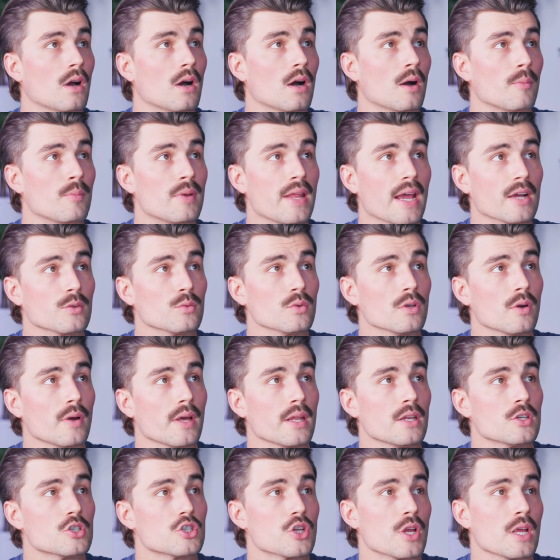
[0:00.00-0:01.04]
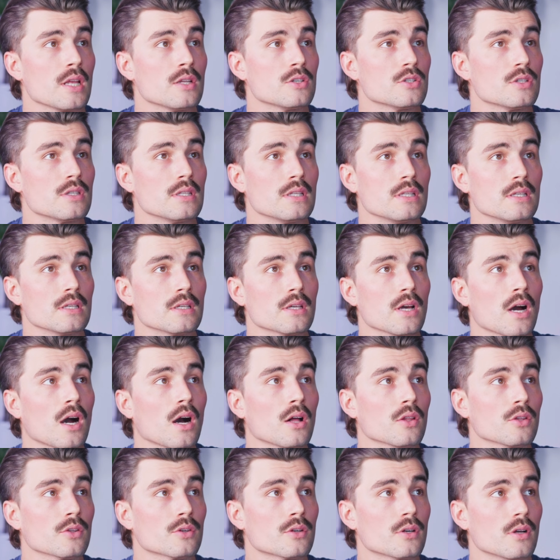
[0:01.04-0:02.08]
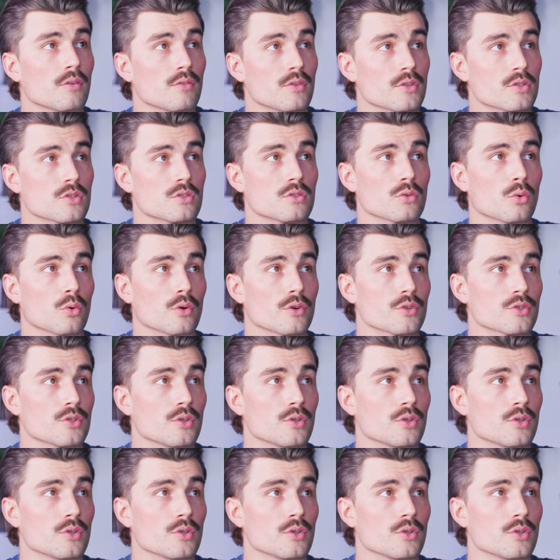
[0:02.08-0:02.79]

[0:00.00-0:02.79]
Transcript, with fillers: Um, next, we go ahead and change the color of the store.